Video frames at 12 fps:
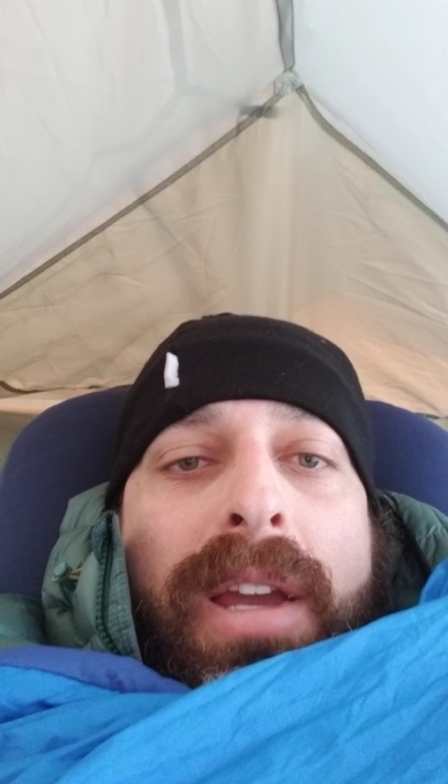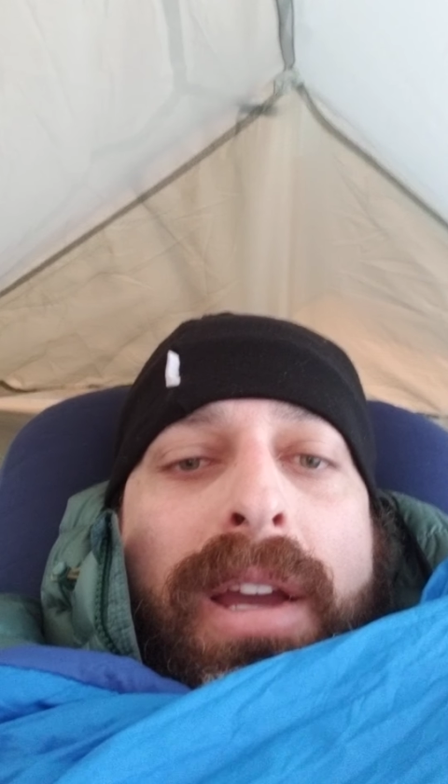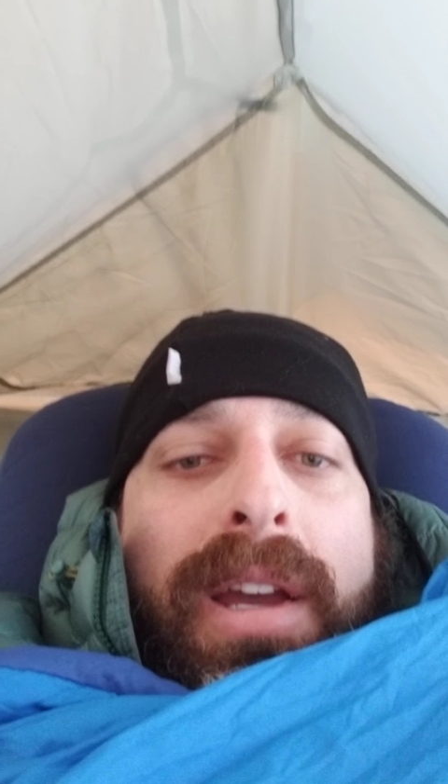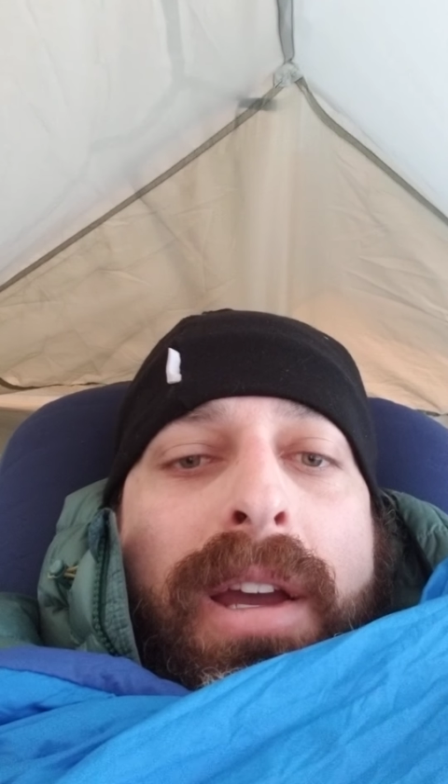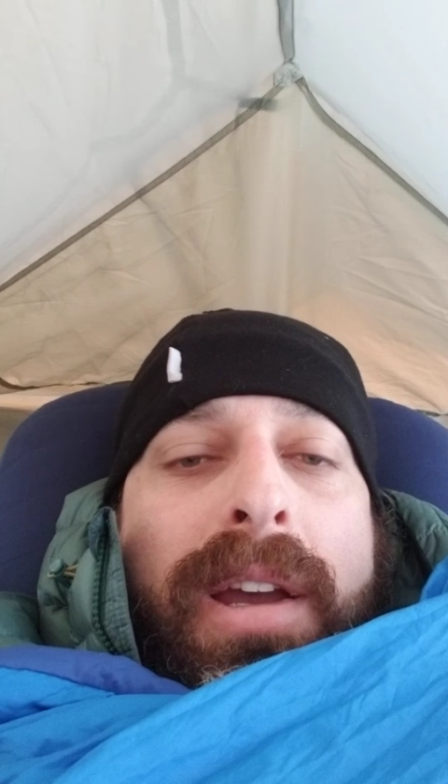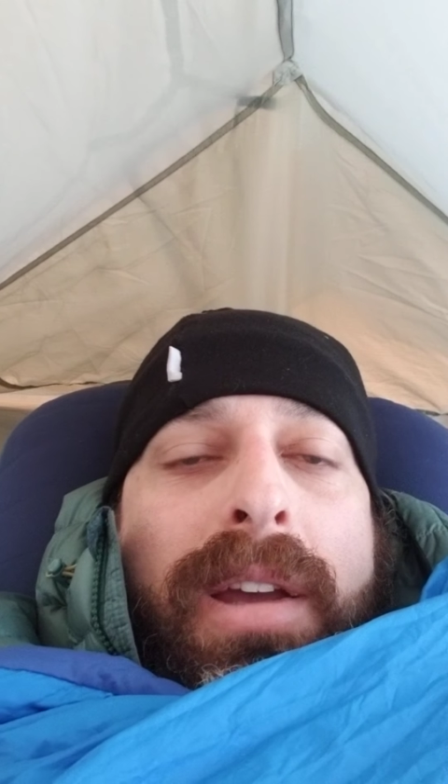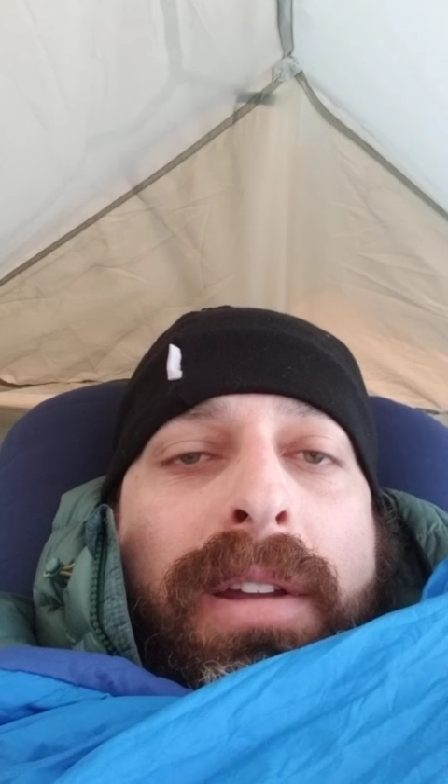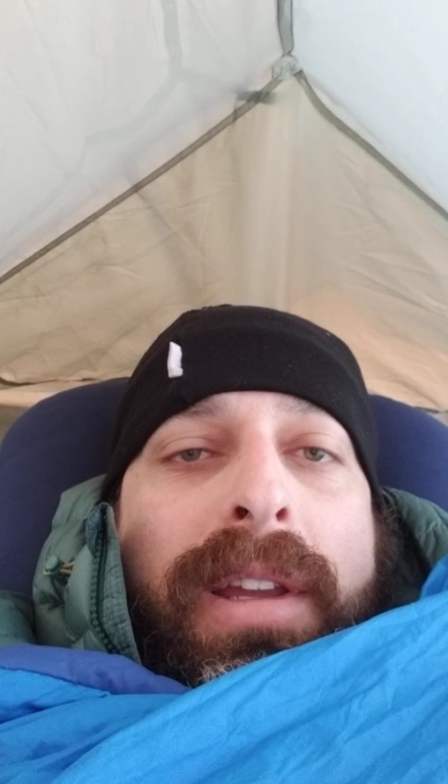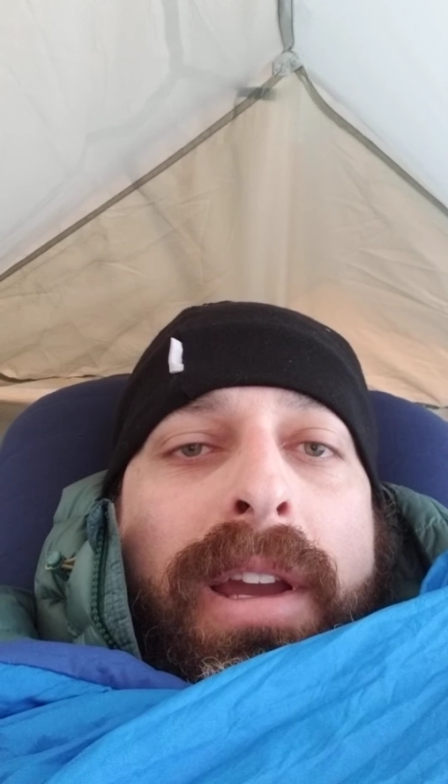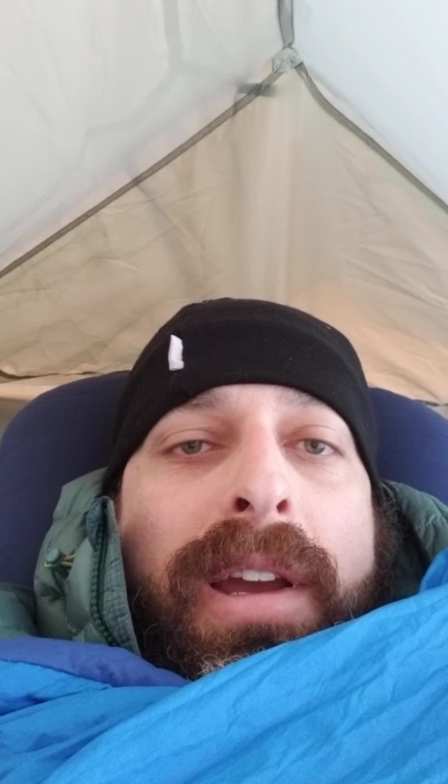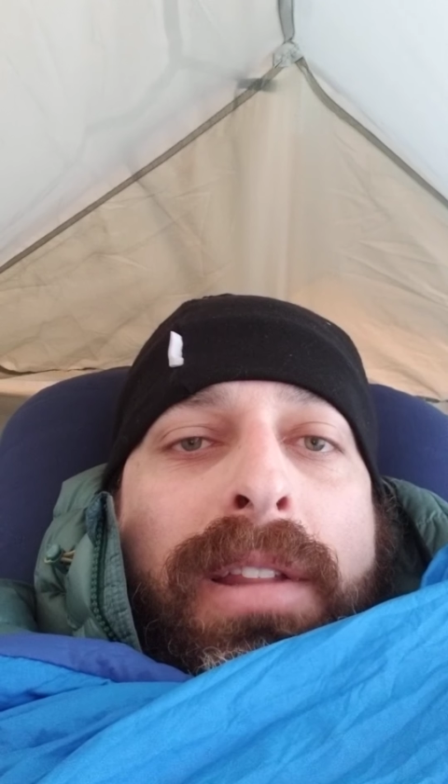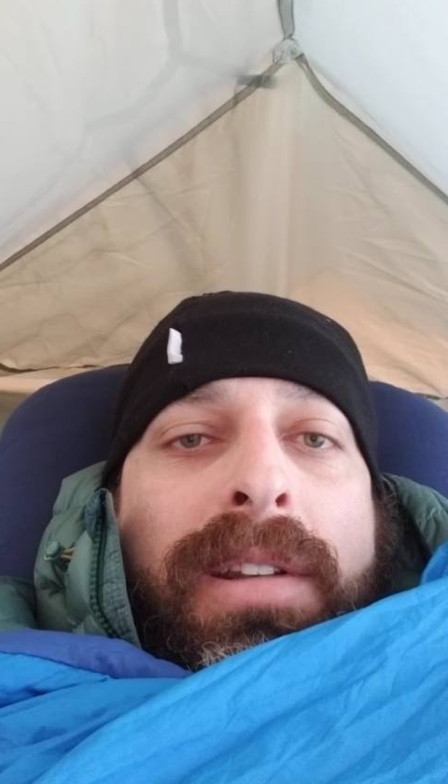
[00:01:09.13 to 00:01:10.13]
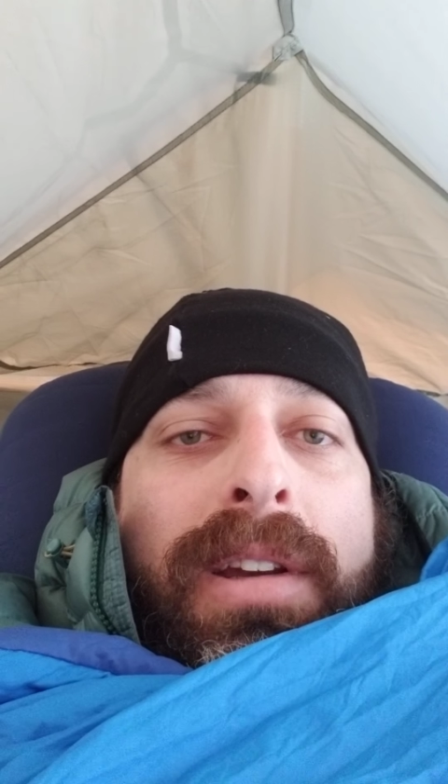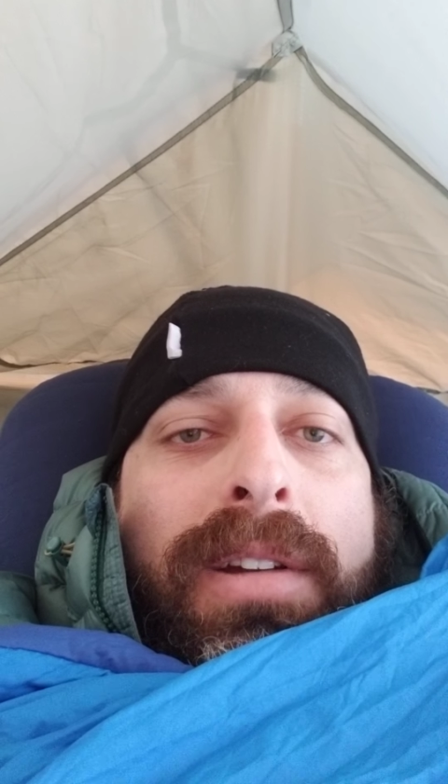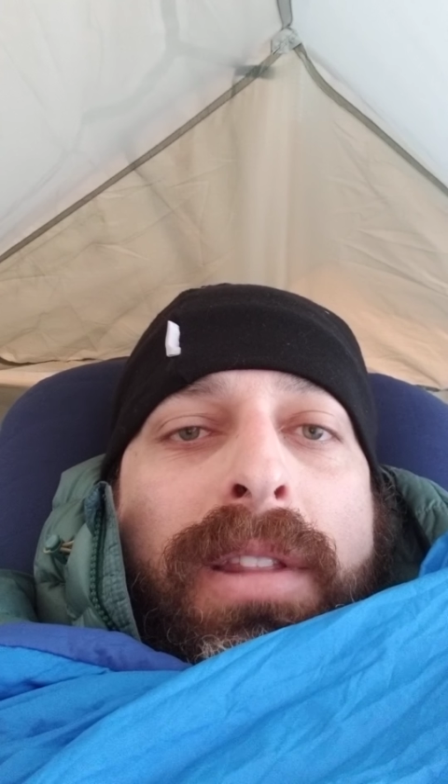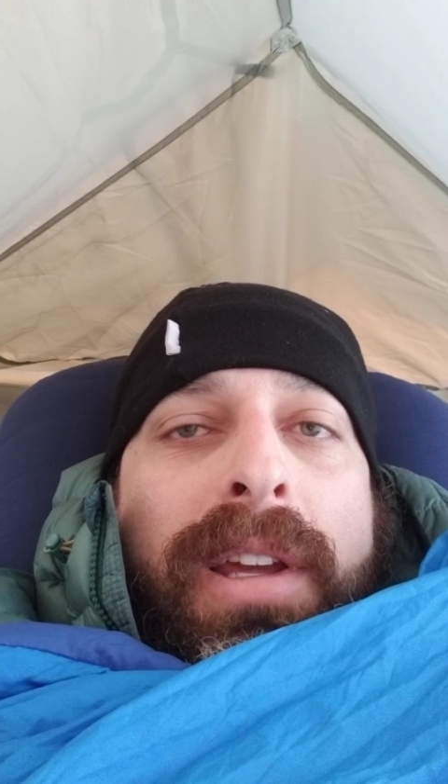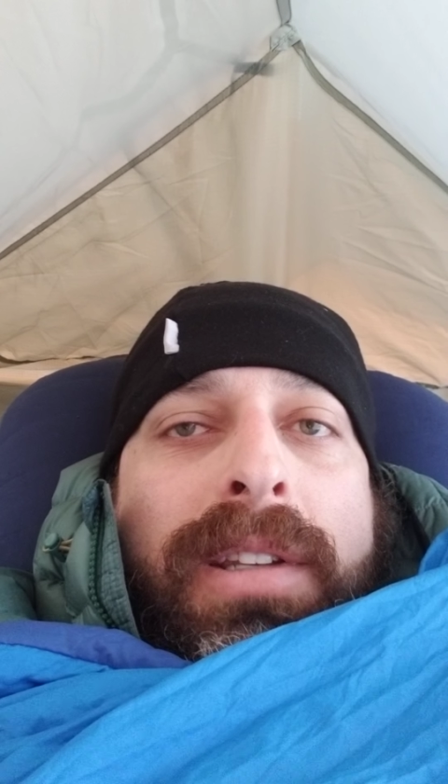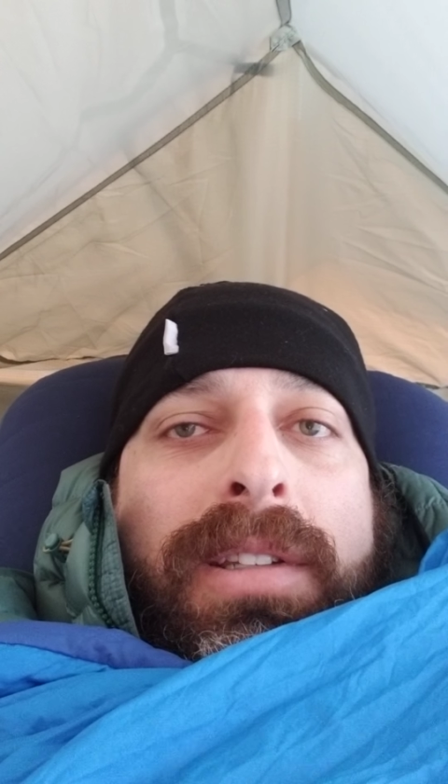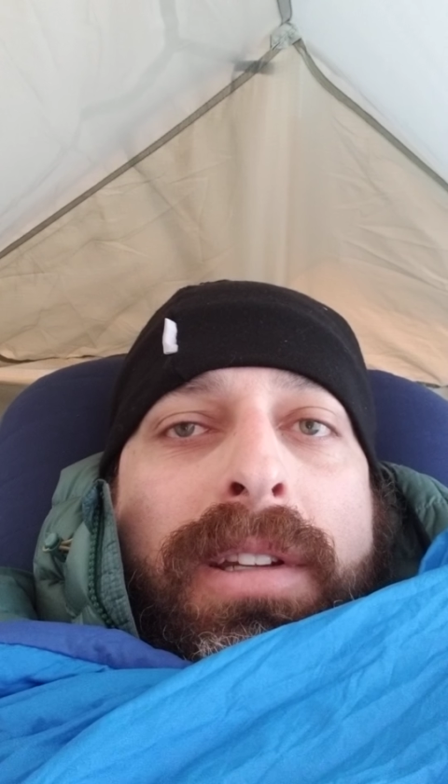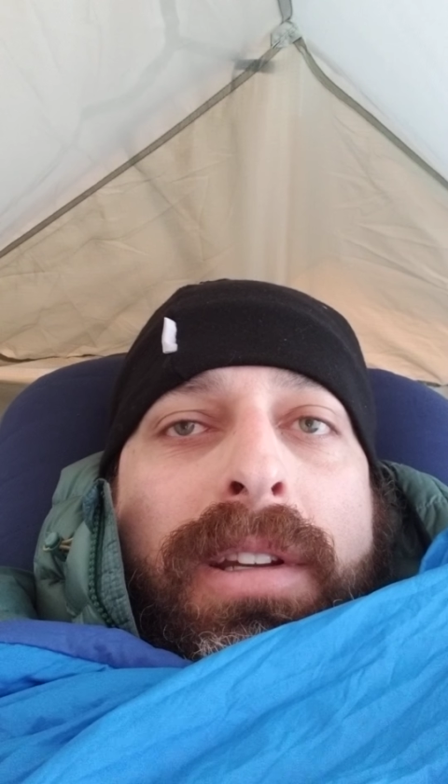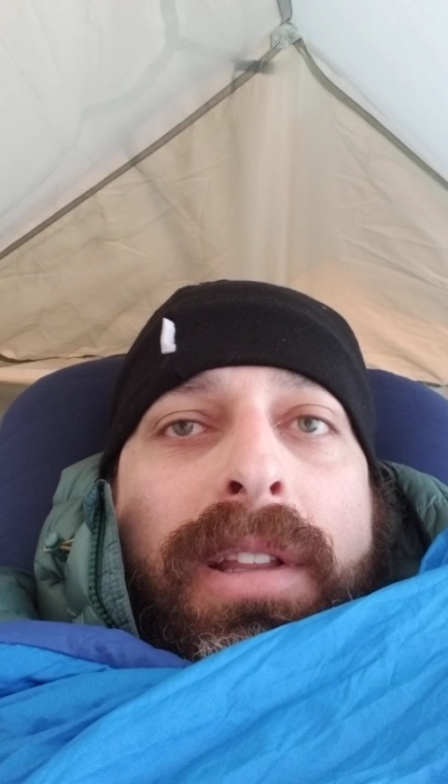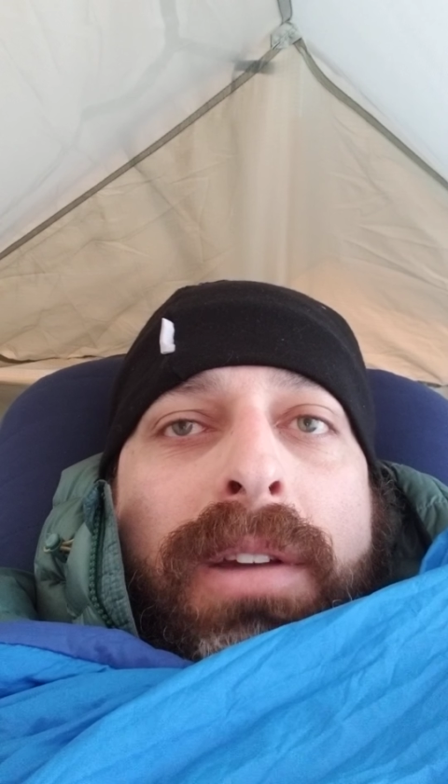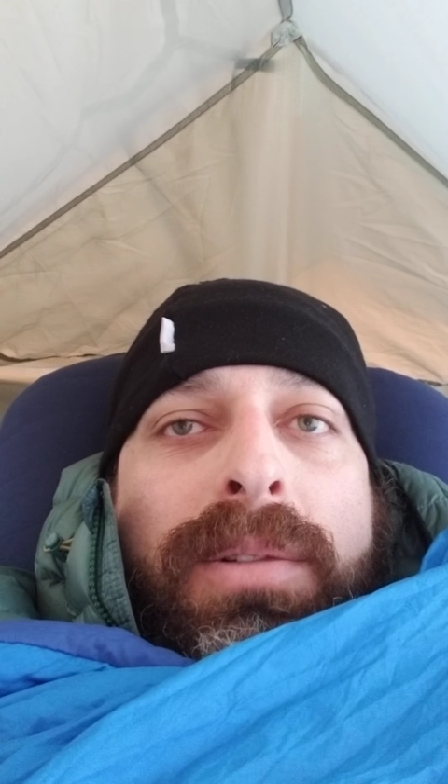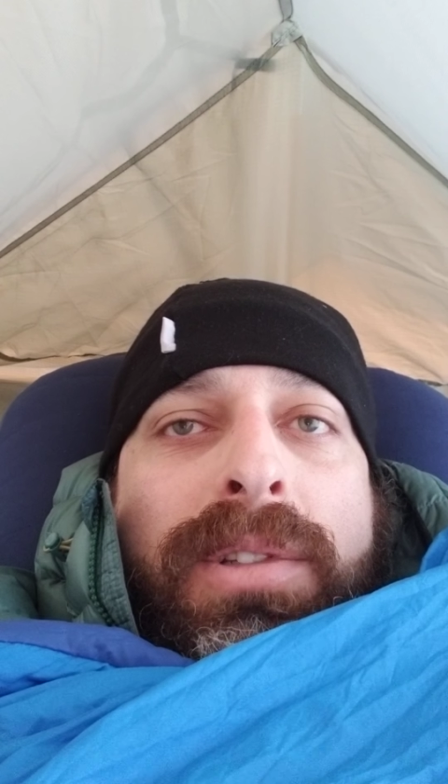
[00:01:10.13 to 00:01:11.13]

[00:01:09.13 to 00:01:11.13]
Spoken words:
That